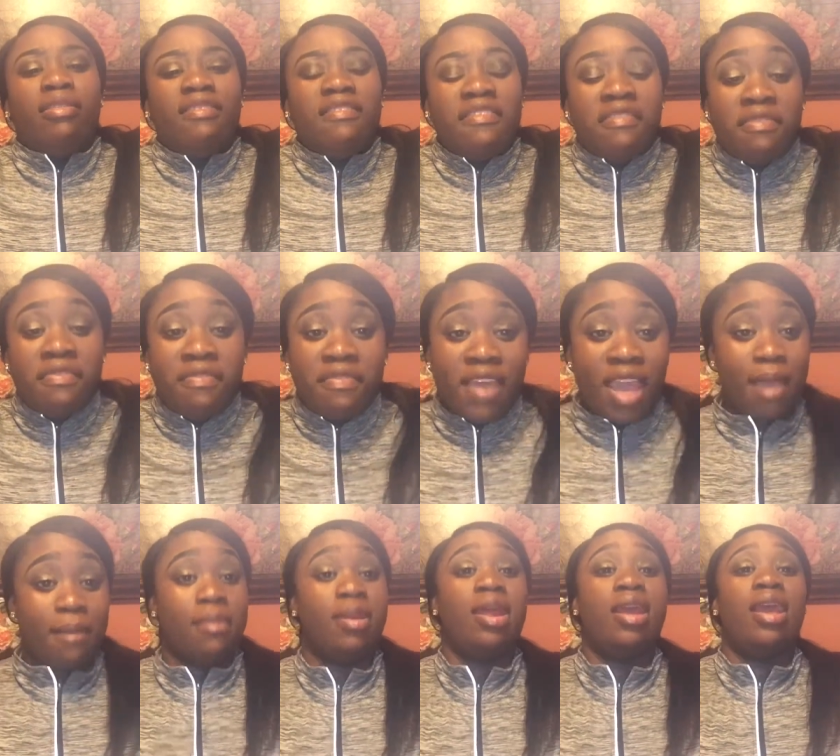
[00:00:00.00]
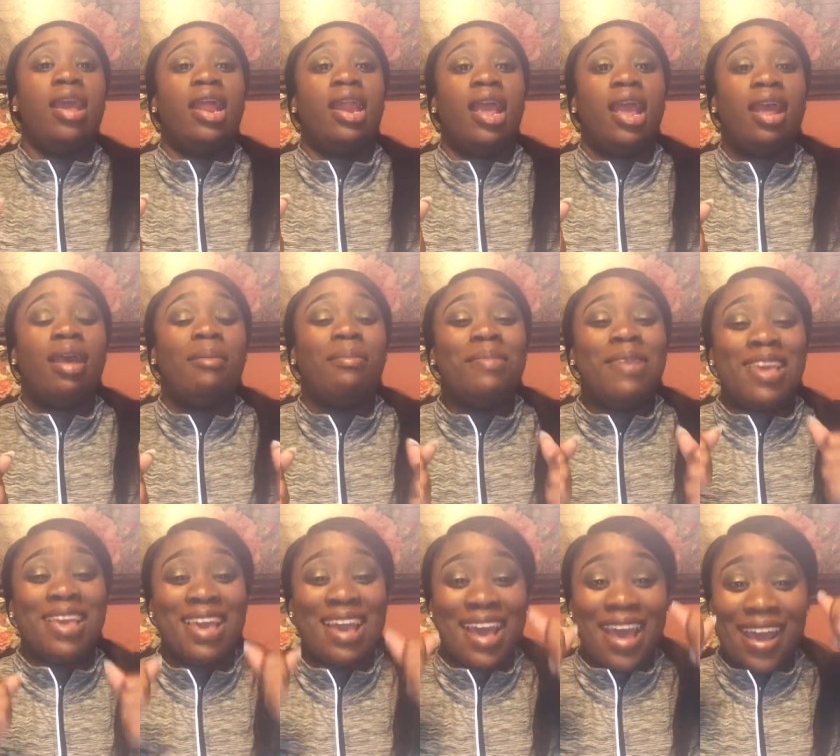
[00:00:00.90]
family in it
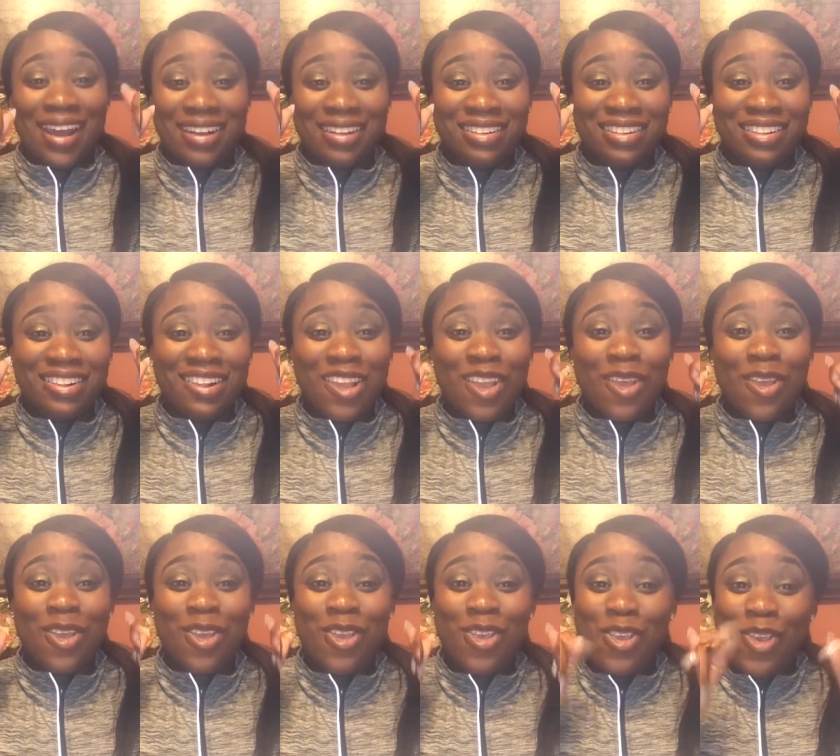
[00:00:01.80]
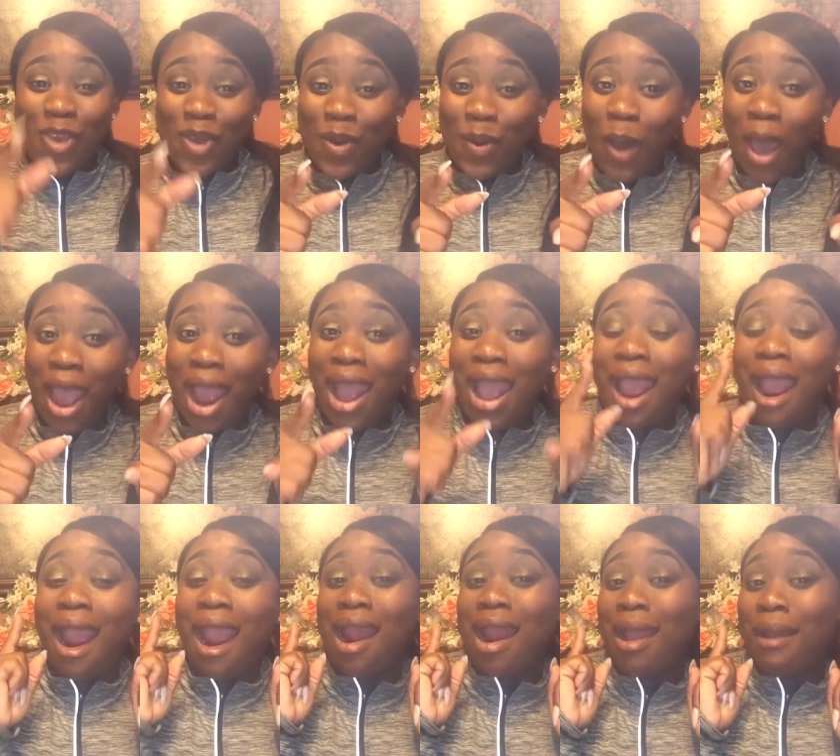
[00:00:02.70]
because you
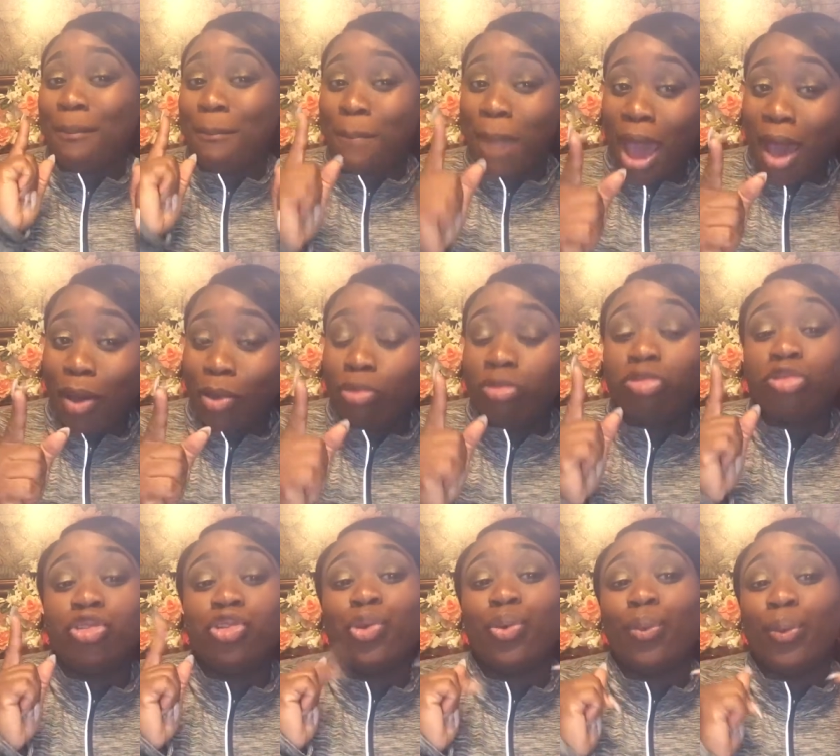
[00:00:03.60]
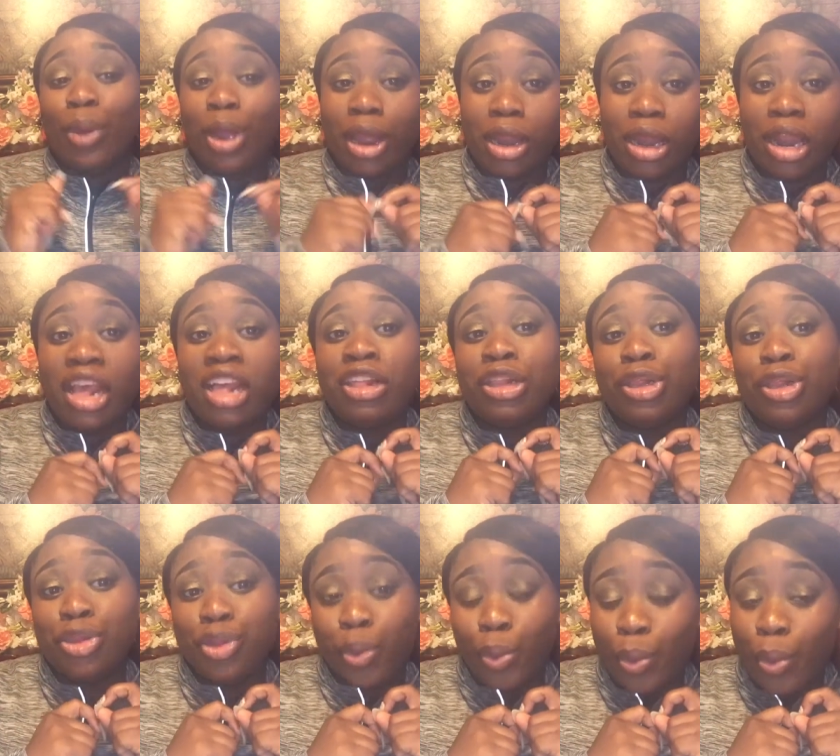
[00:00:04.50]
are about to run
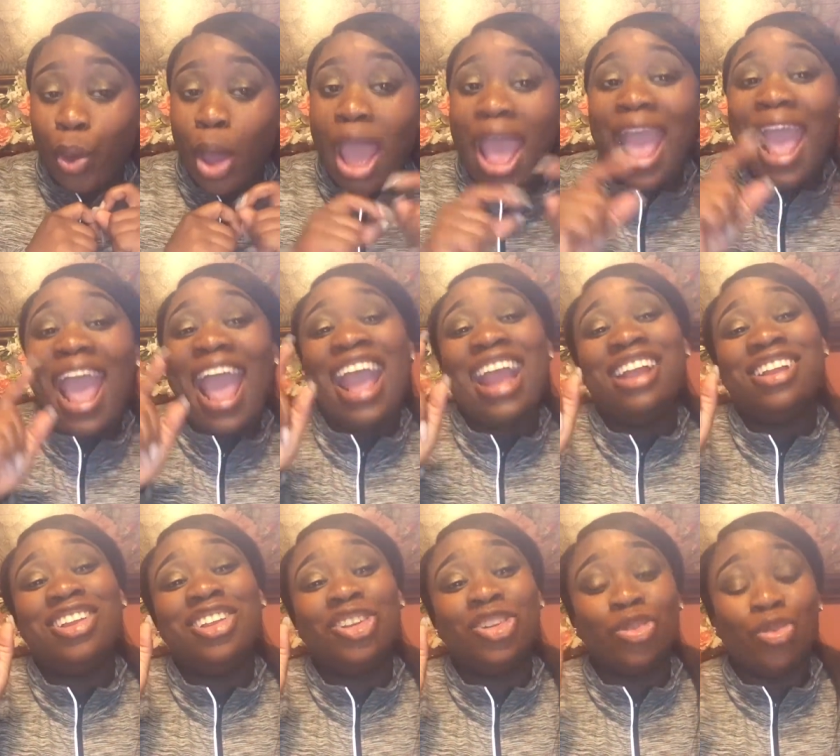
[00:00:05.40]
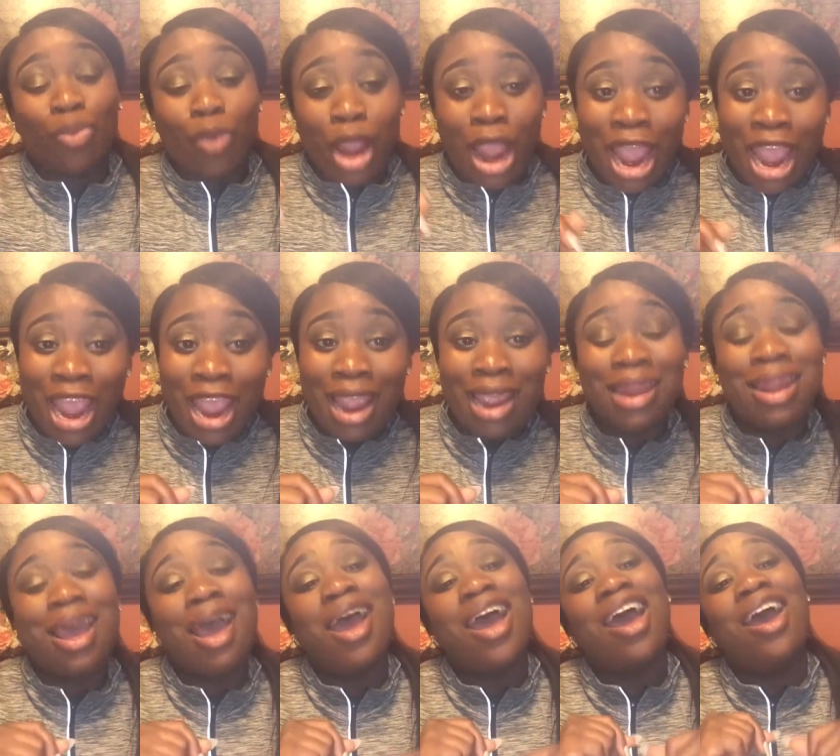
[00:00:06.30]
into a
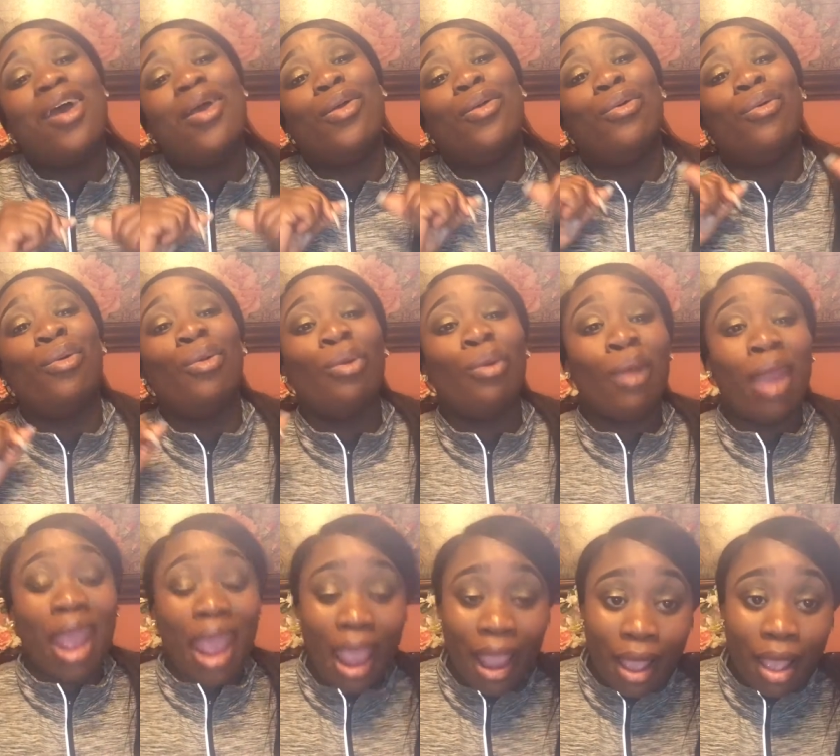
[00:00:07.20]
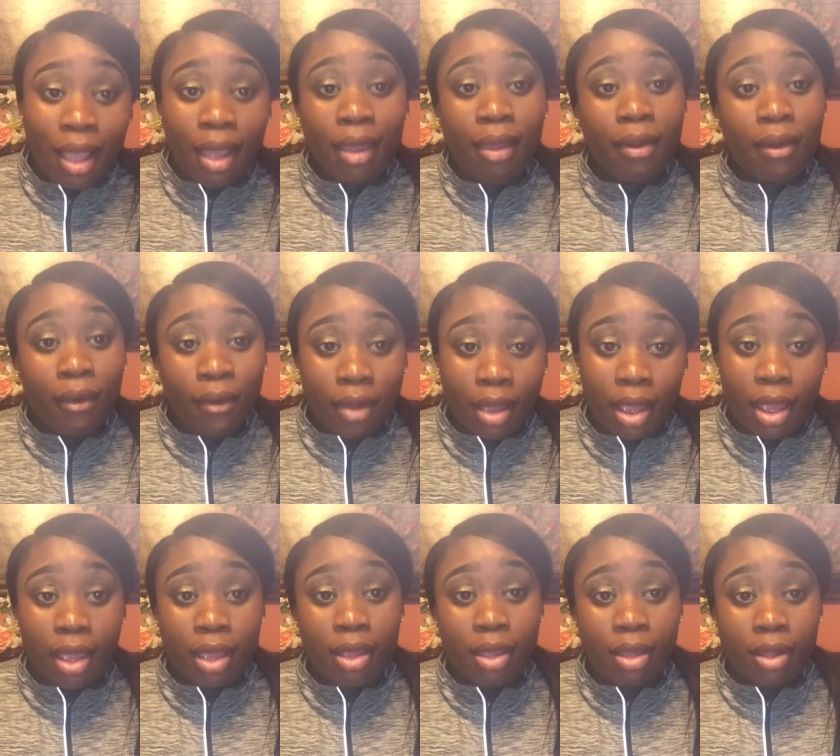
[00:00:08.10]
train wreck.
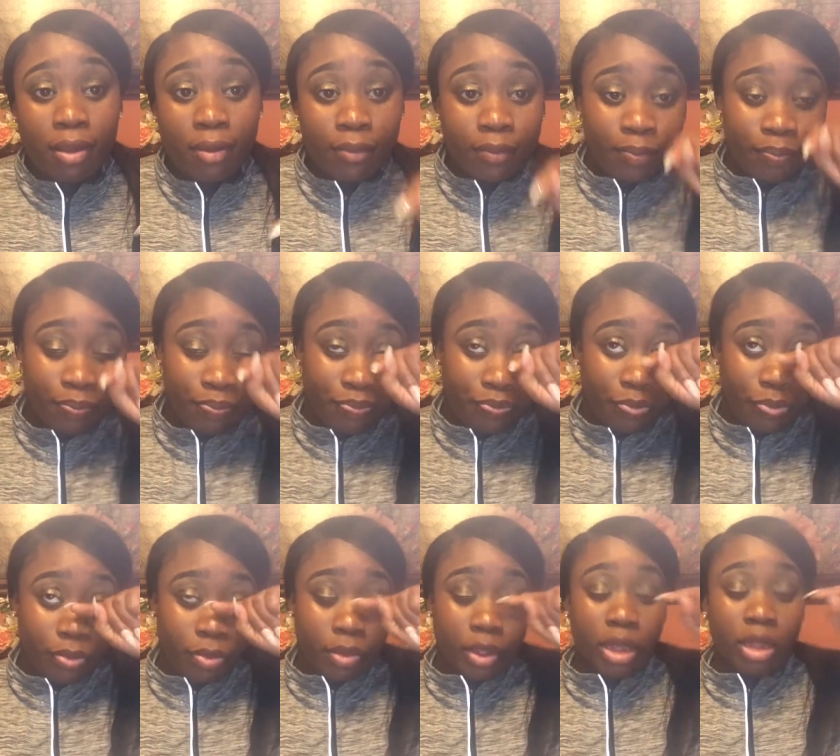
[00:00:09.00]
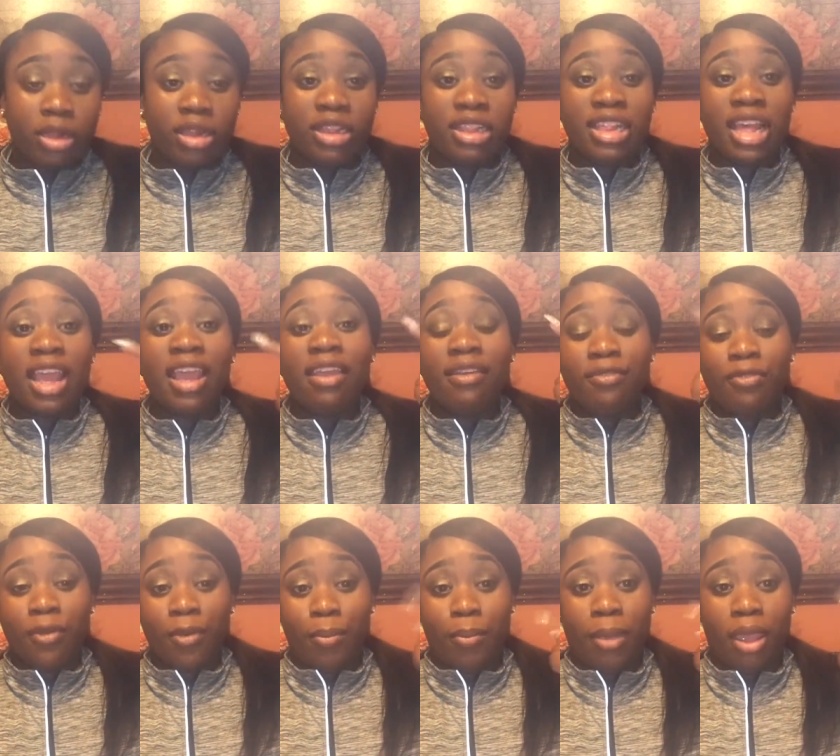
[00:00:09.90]
Okay? Take it
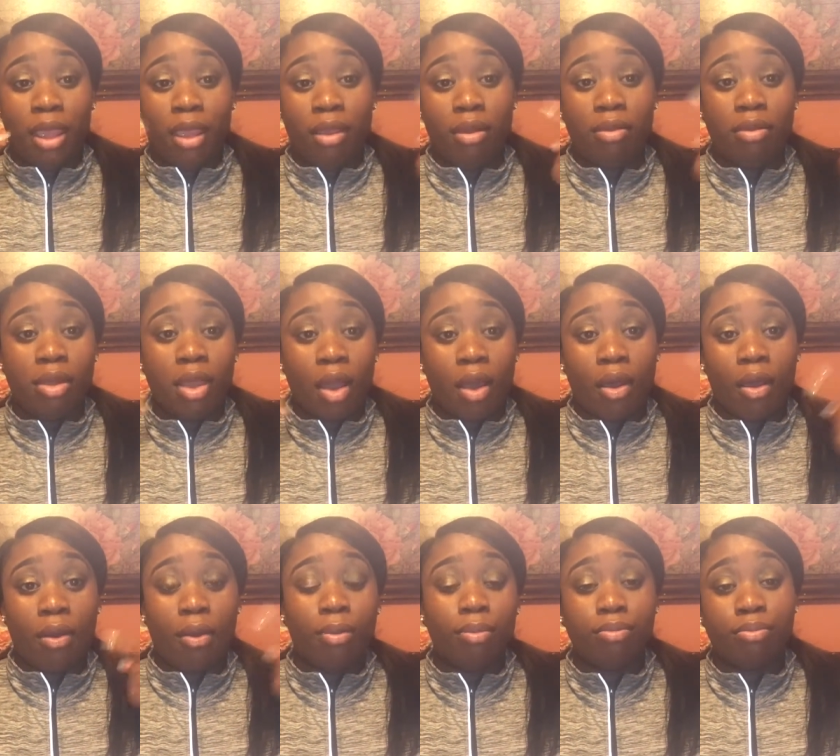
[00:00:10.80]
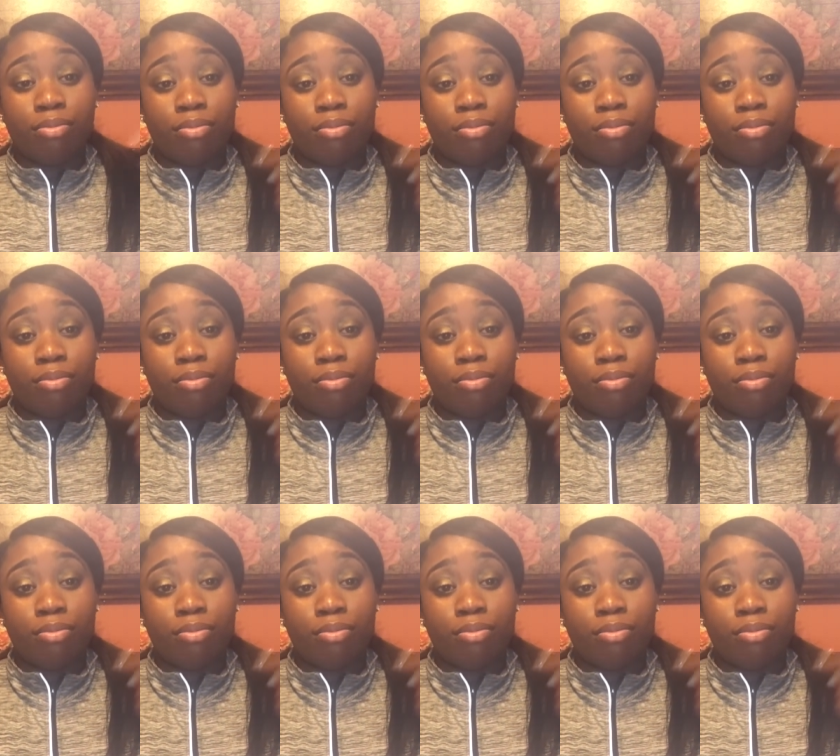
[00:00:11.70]
from me, y'all.